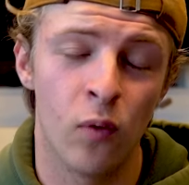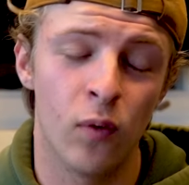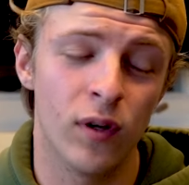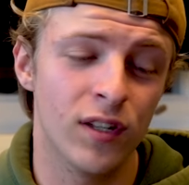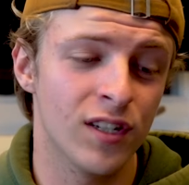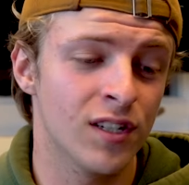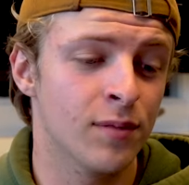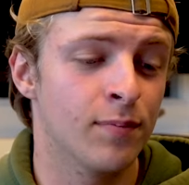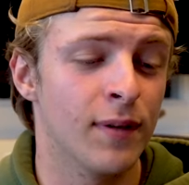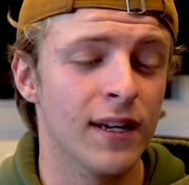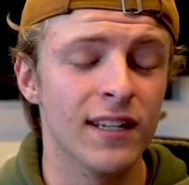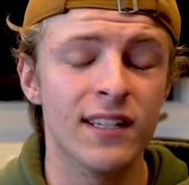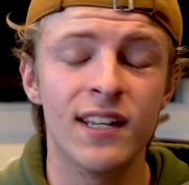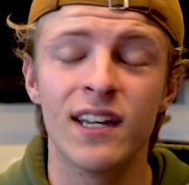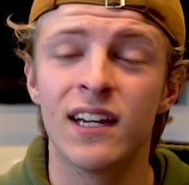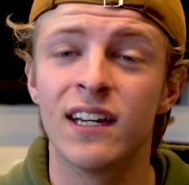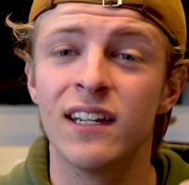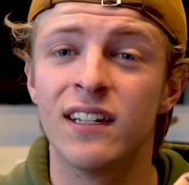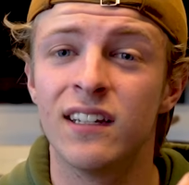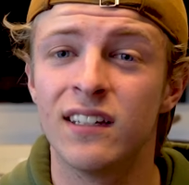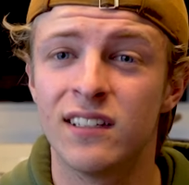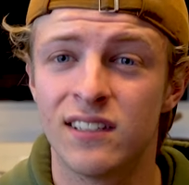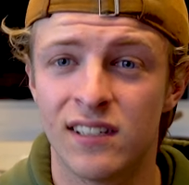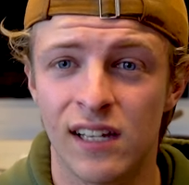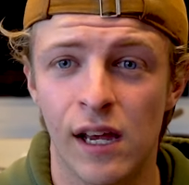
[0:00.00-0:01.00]
which is basically
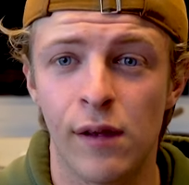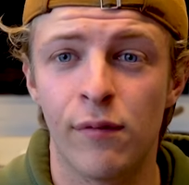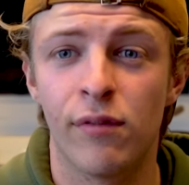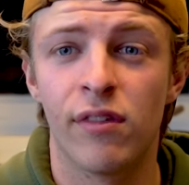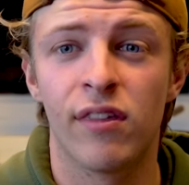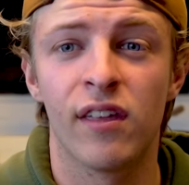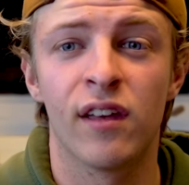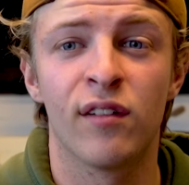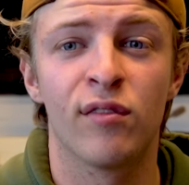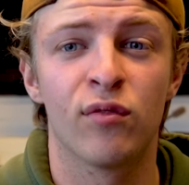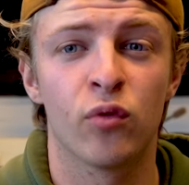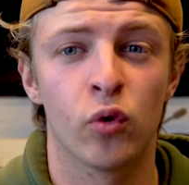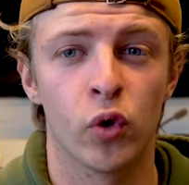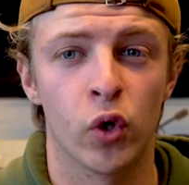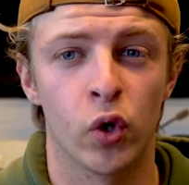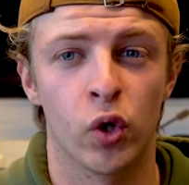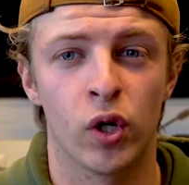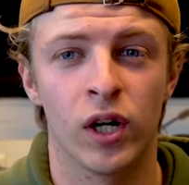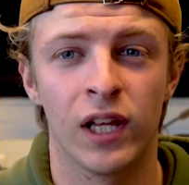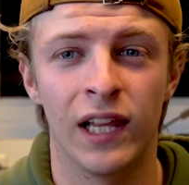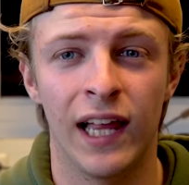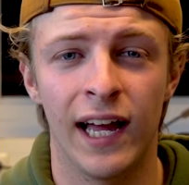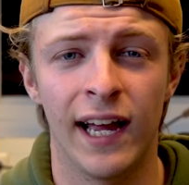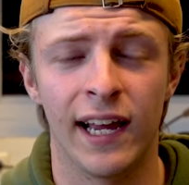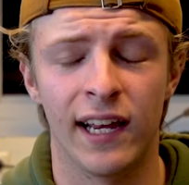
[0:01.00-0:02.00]
the same thing for your
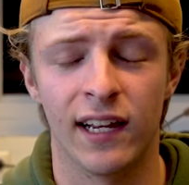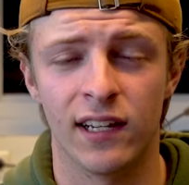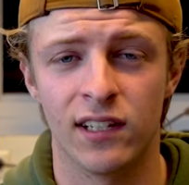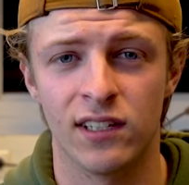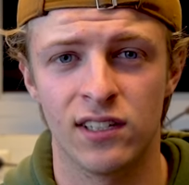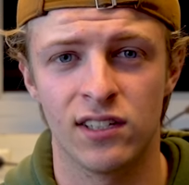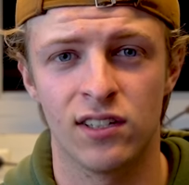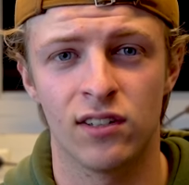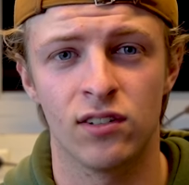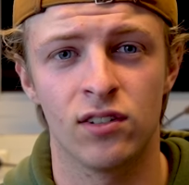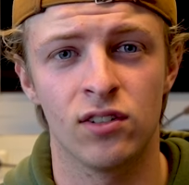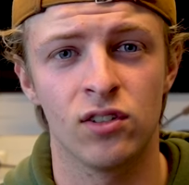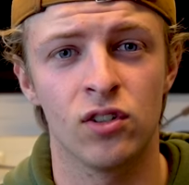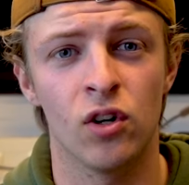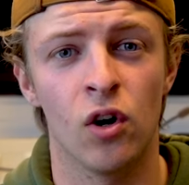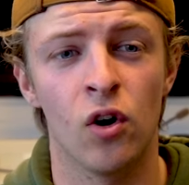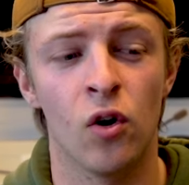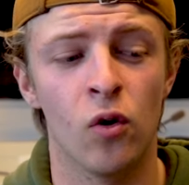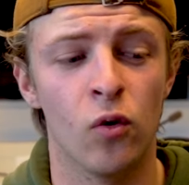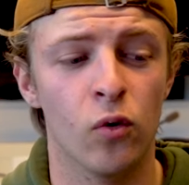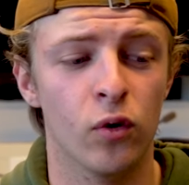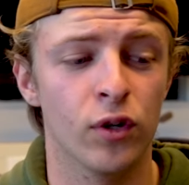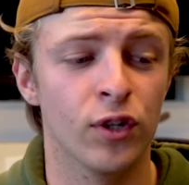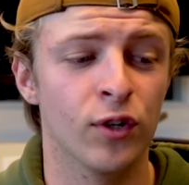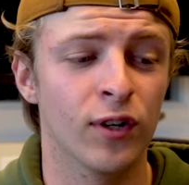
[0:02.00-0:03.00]
clients.
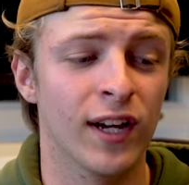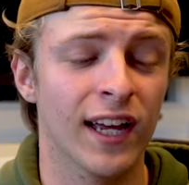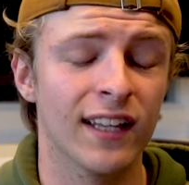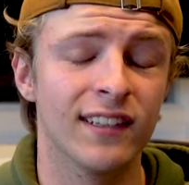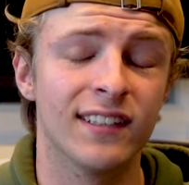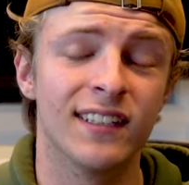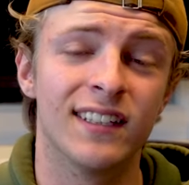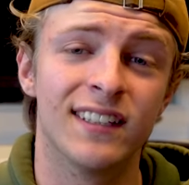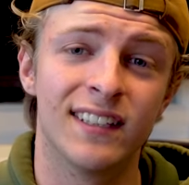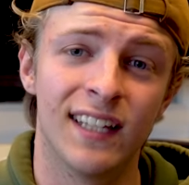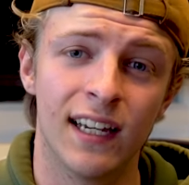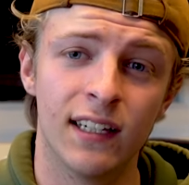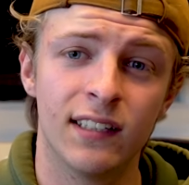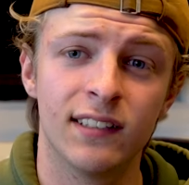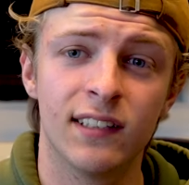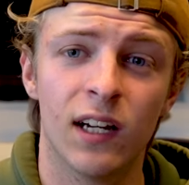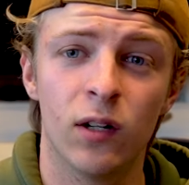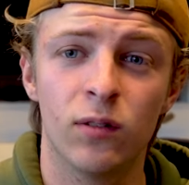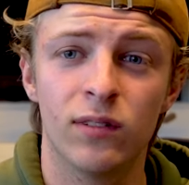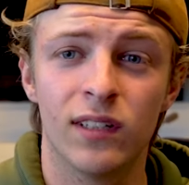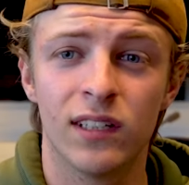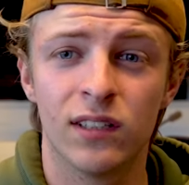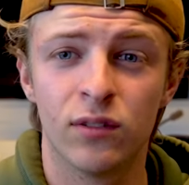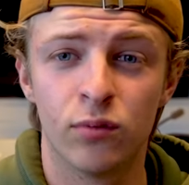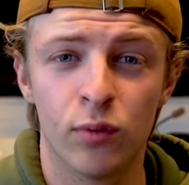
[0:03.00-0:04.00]
So you get to test
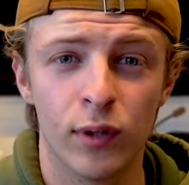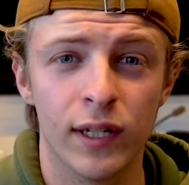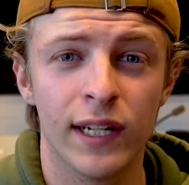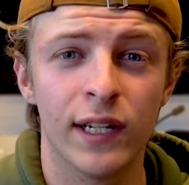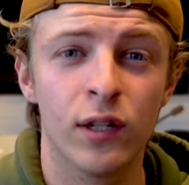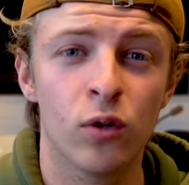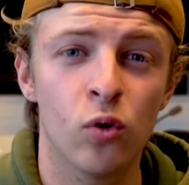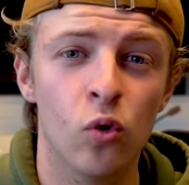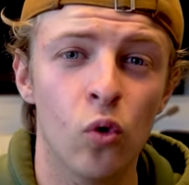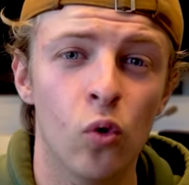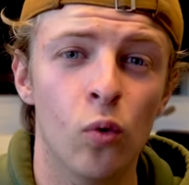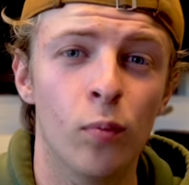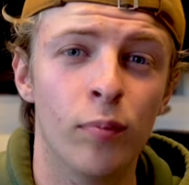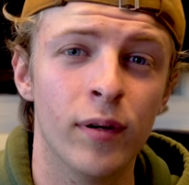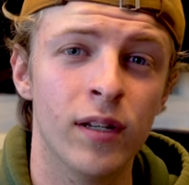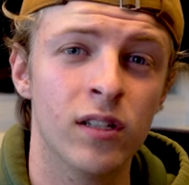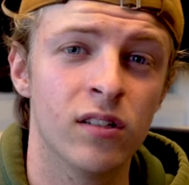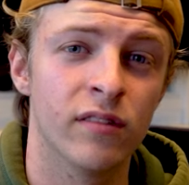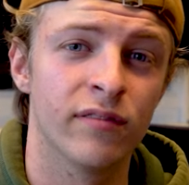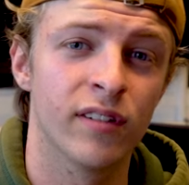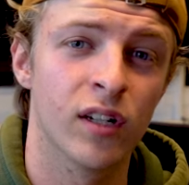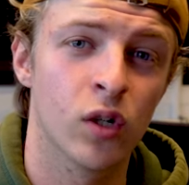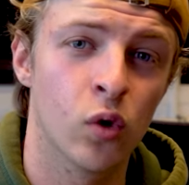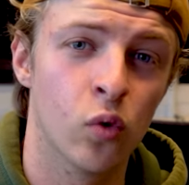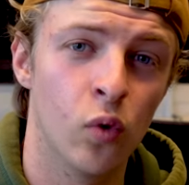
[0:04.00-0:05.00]
out this really cool piece
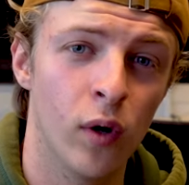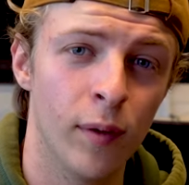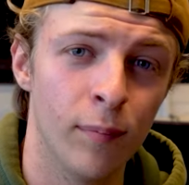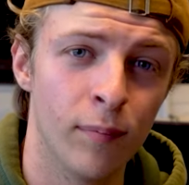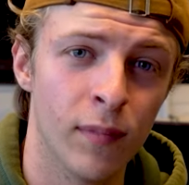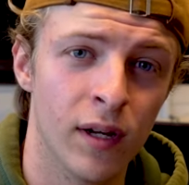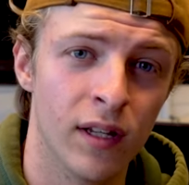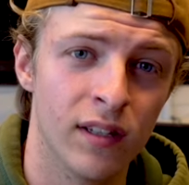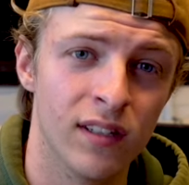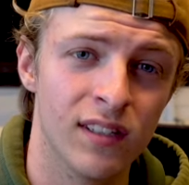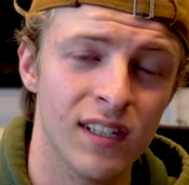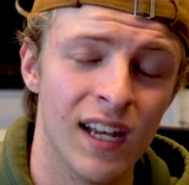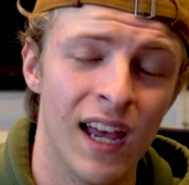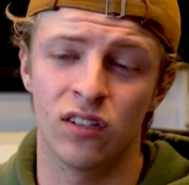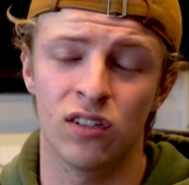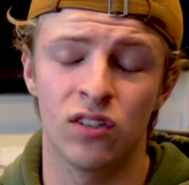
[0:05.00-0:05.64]
of equipment.